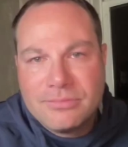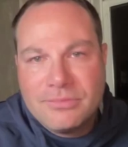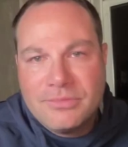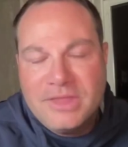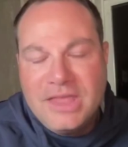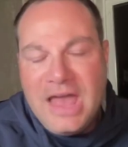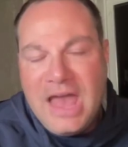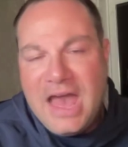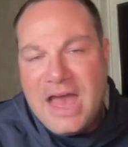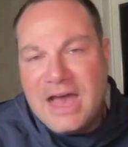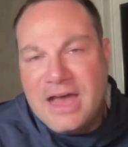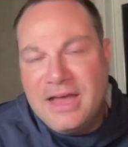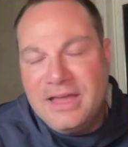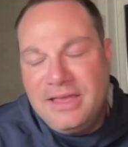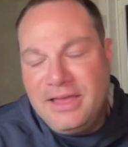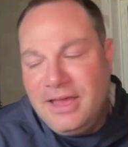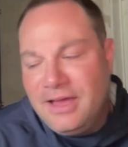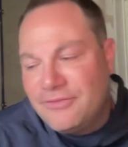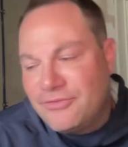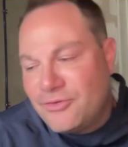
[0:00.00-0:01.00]
Yeah,
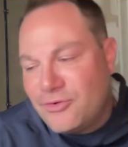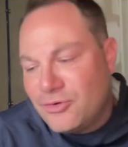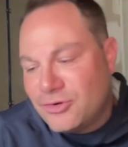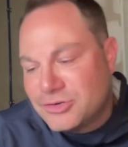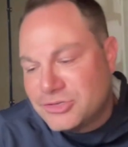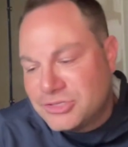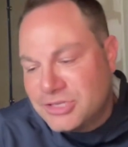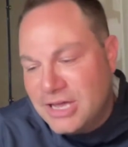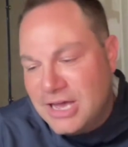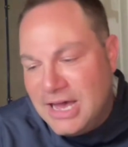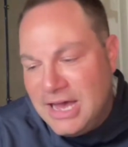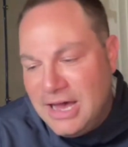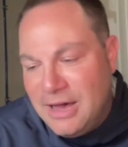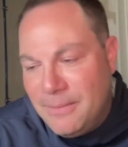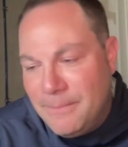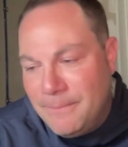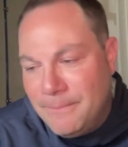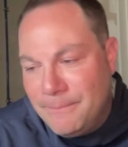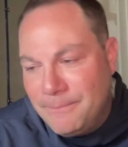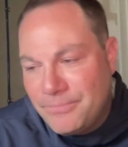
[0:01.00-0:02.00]
yeah, of course. I
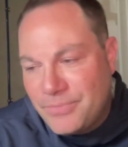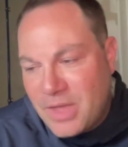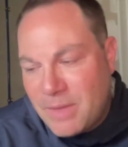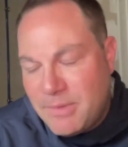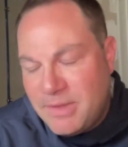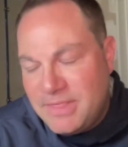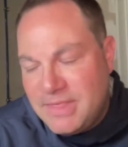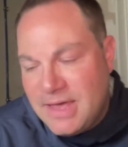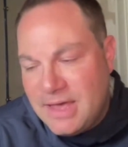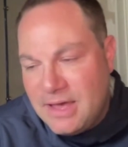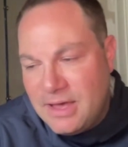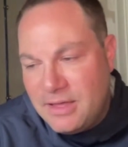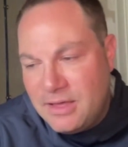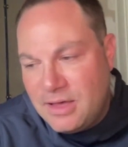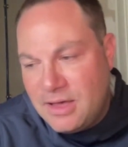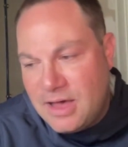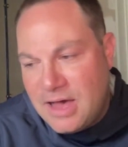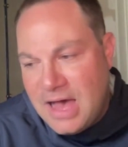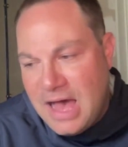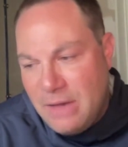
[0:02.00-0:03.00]
mean,
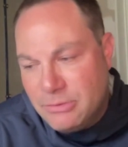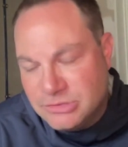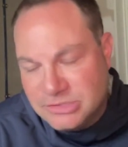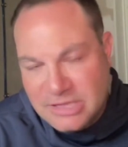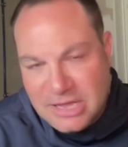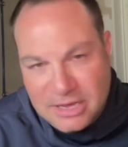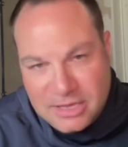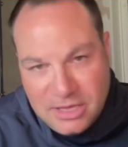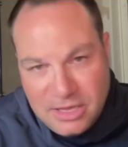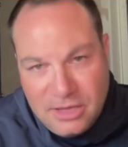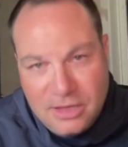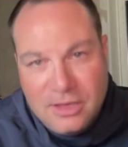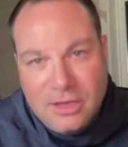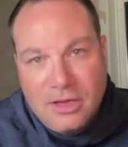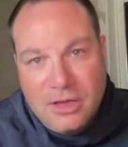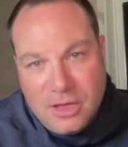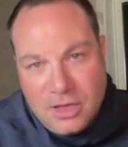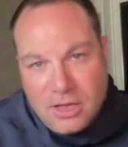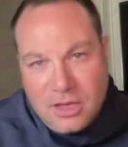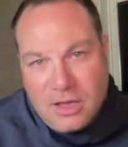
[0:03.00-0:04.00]
I was lucky.
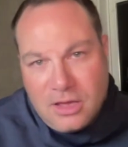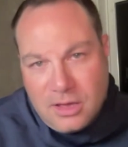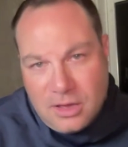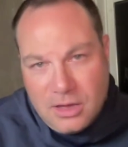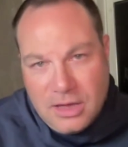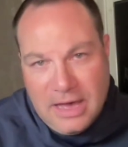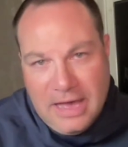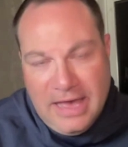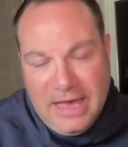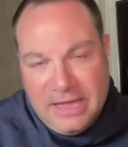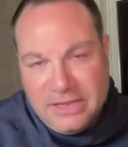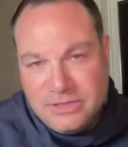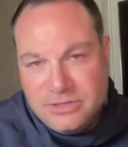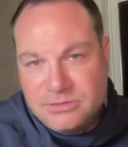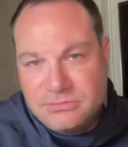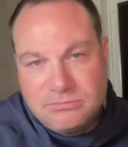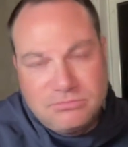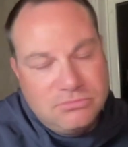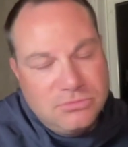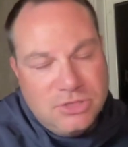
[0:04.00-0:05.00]
I had,
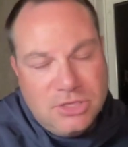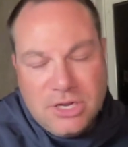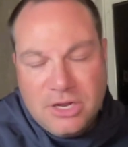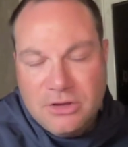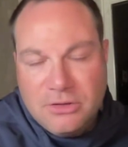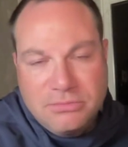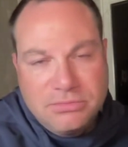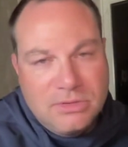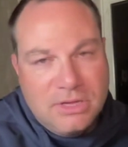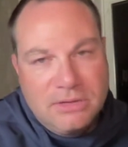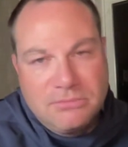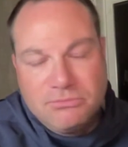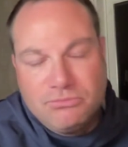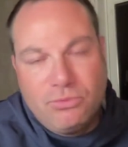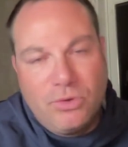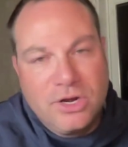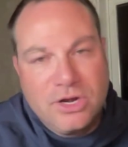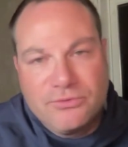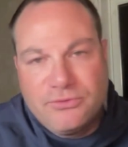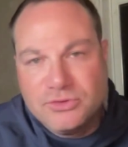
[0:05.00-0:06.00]
a
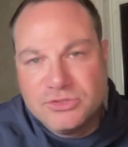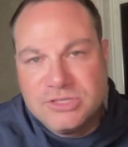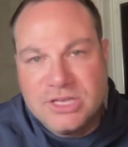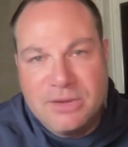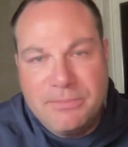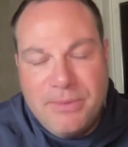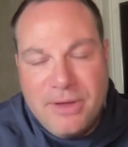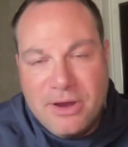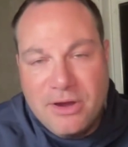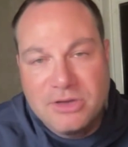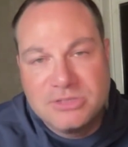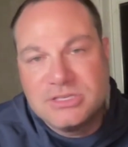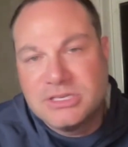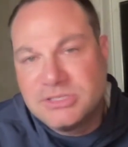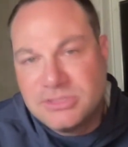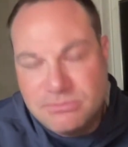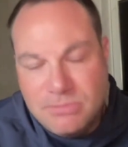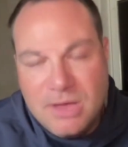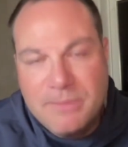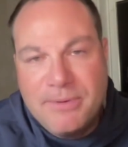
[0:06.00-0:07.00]
wonderful set of
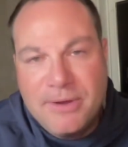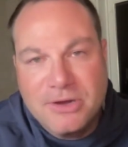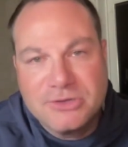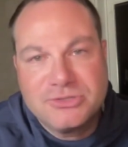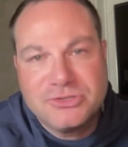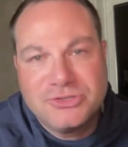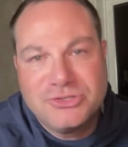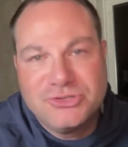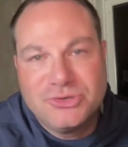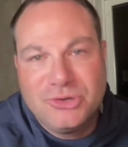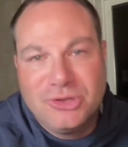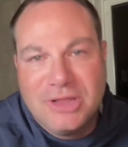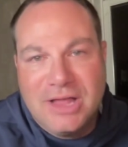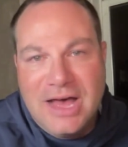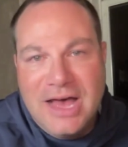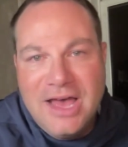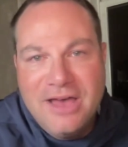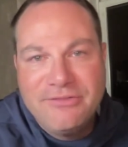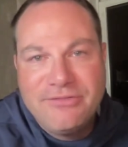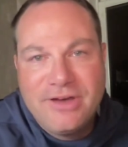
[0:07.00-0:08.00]
parents. My parents are still
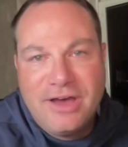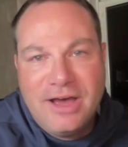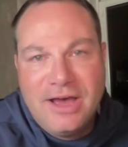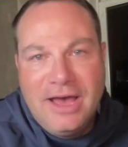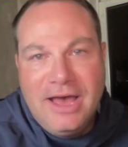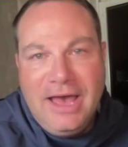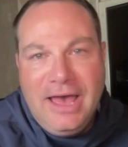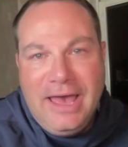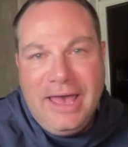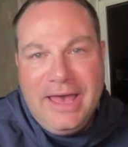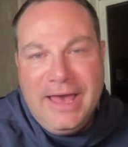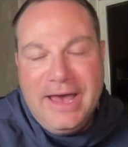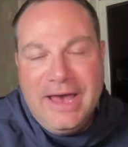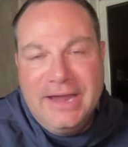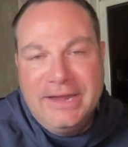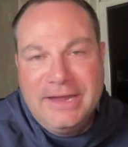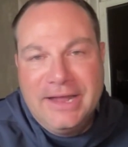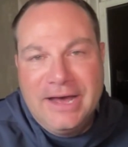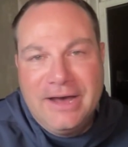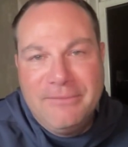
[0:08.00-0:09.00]
alive,
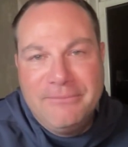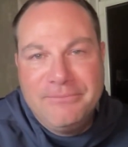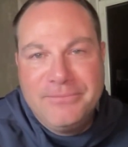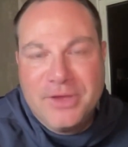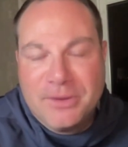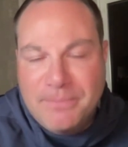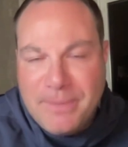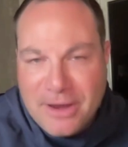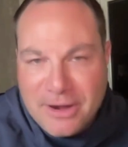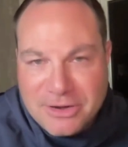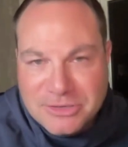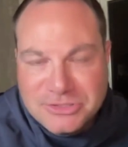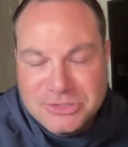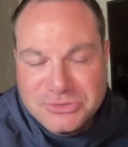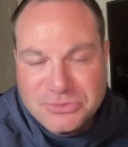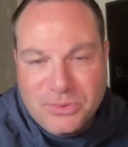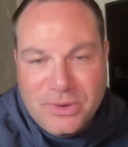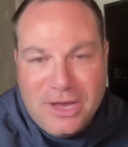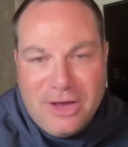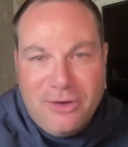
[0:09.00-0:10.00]
and their parents
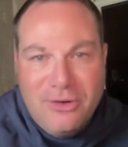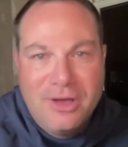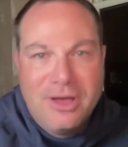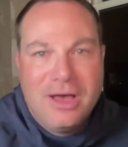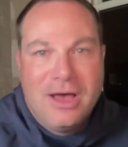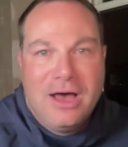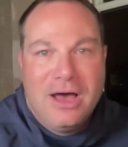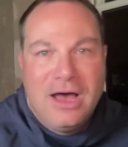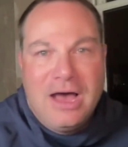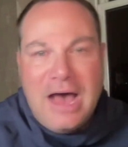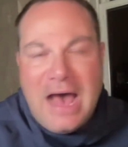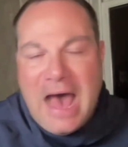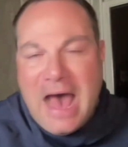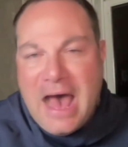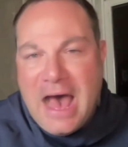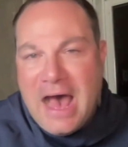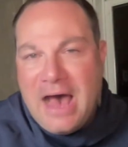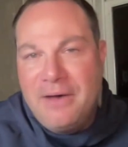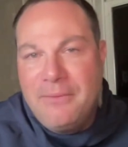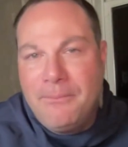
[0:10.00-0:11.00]
as well.
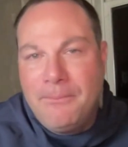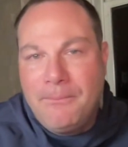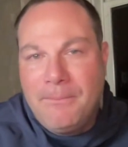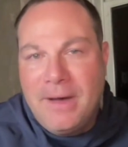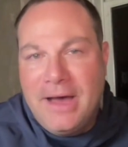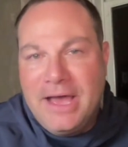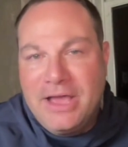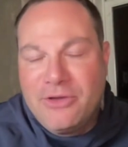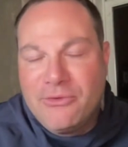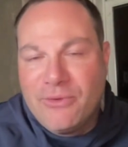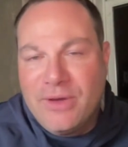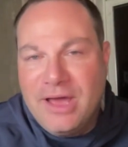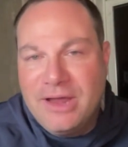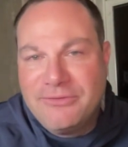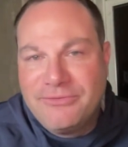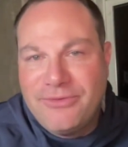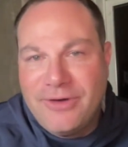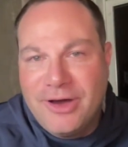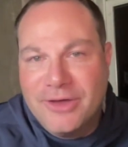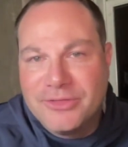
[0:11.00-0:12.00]
My
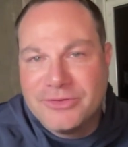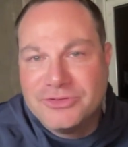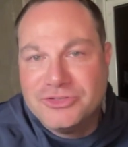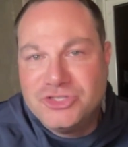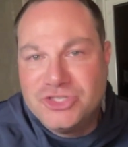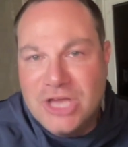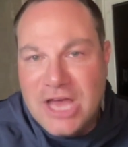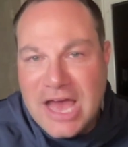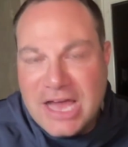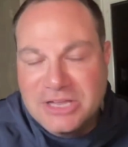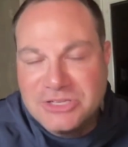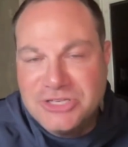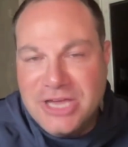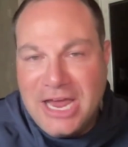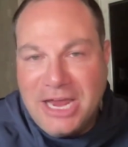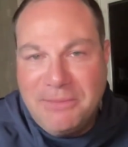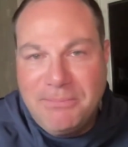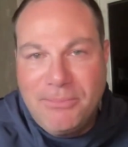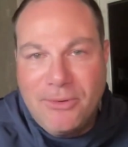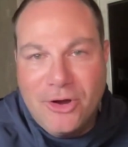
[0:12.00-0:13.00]
grandfather,
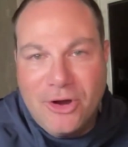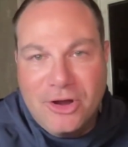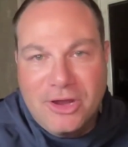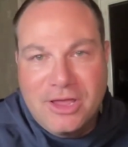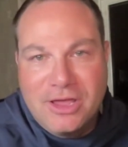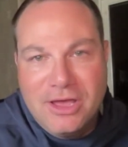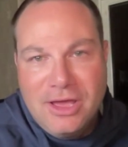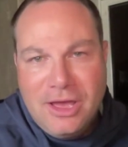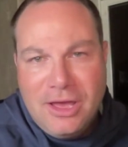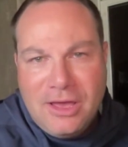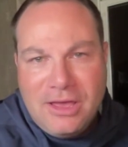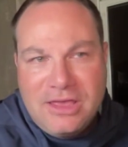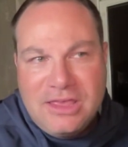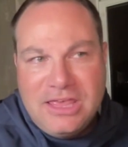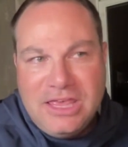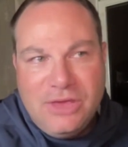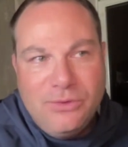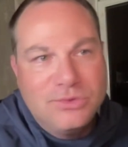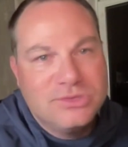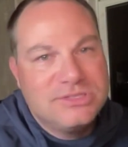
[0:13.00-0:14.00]
Jack Burke,
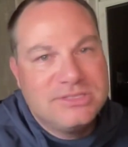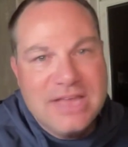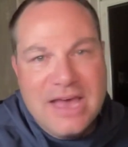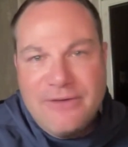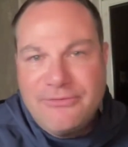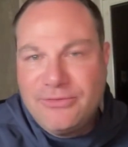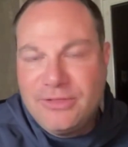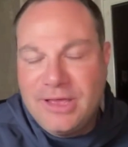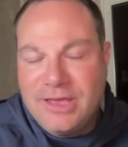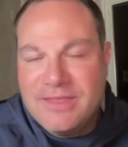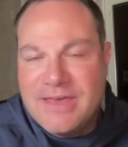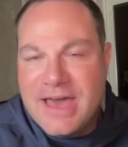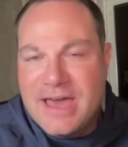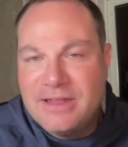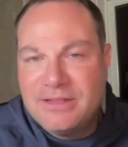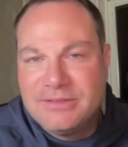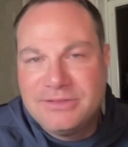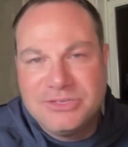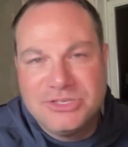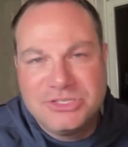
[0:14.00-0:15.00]
he was definitely
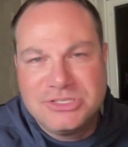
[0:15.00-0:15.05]
that